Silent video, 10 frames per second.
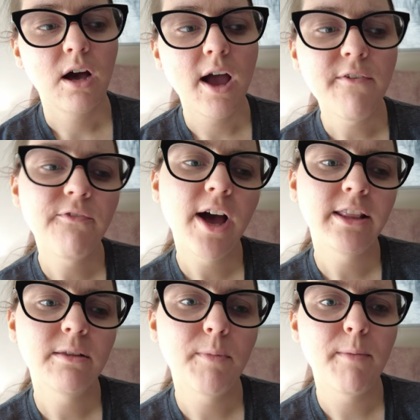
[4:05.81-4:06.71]
I
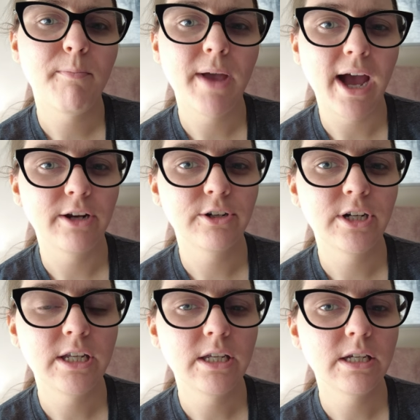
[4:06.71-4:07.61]
find that my
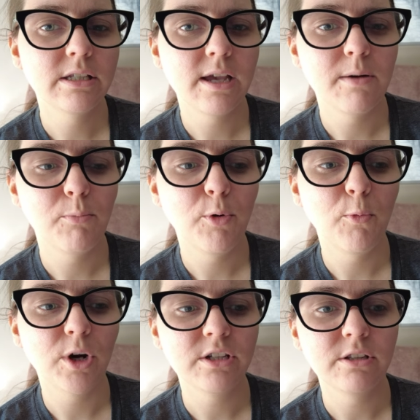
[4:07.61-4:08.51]
battery example
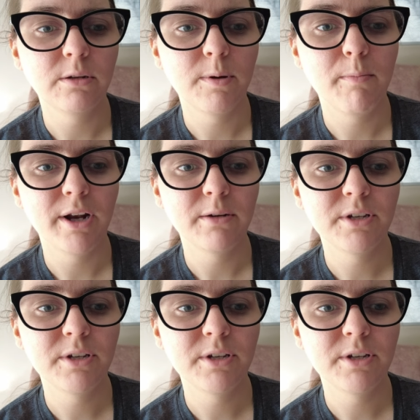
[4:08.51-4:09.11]
works a little bit better